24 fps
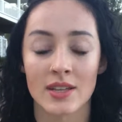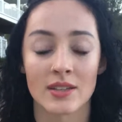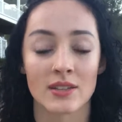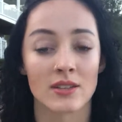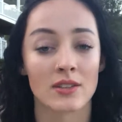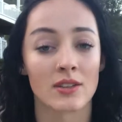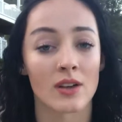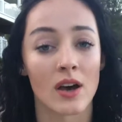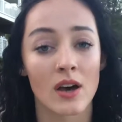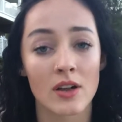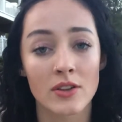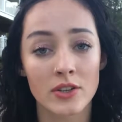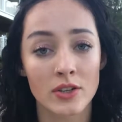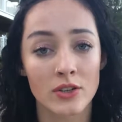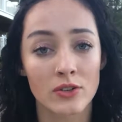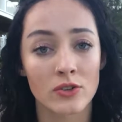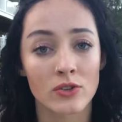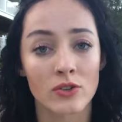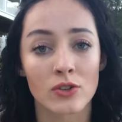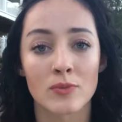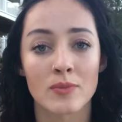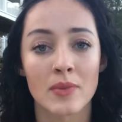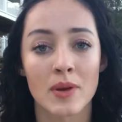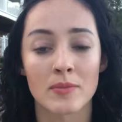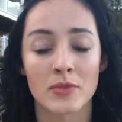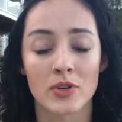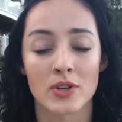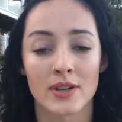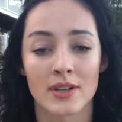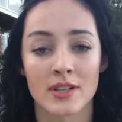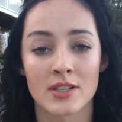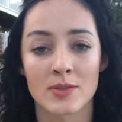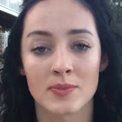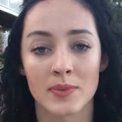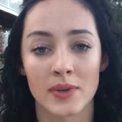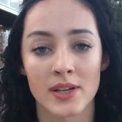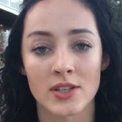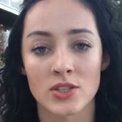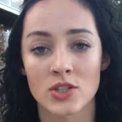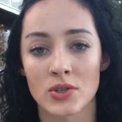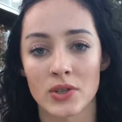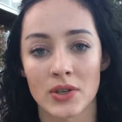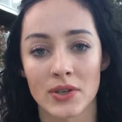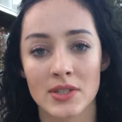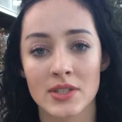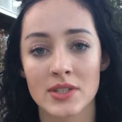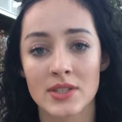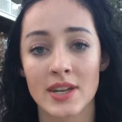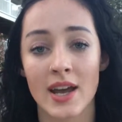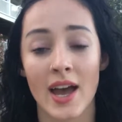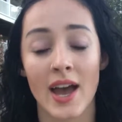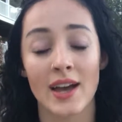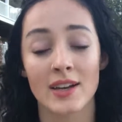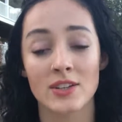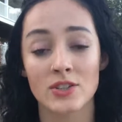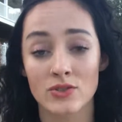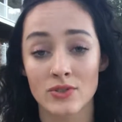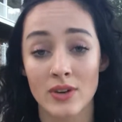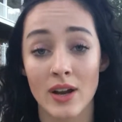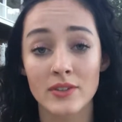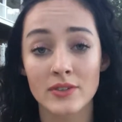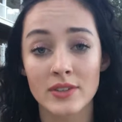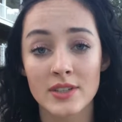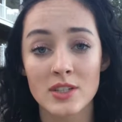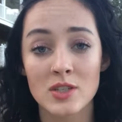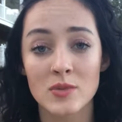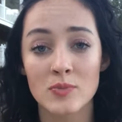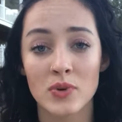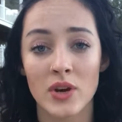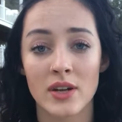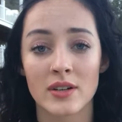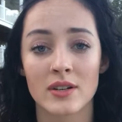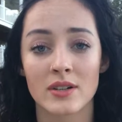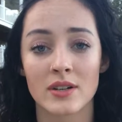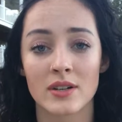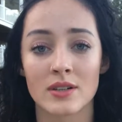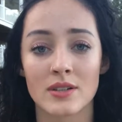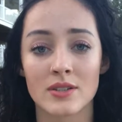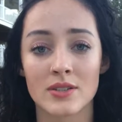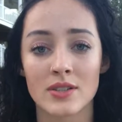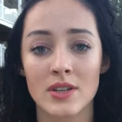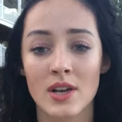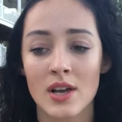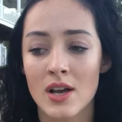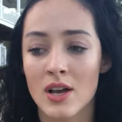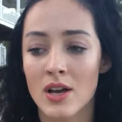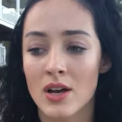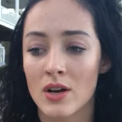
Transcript: and the other crew member explained to us to act around these predators